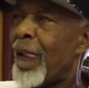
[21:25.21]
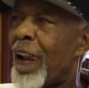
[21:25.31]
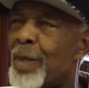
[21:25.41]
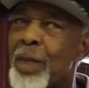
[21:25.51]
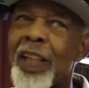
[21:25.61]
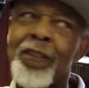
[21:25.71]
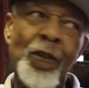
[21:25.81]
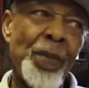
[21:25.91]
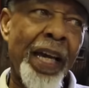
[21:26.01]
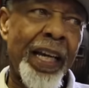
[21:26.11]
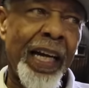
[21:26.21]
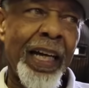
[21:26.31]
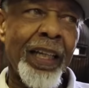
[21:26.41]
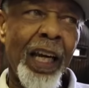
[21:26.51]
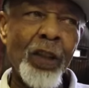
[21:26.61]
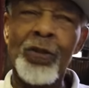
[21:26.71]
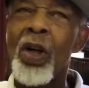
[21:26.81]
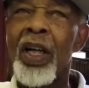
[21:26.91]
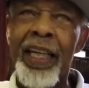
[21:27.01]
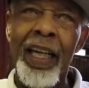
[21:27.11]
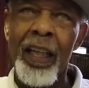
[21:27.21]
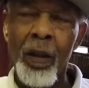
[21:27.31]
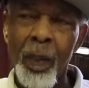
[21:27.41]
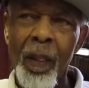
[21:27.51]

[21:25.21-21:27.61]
It must have been a, a drug killing.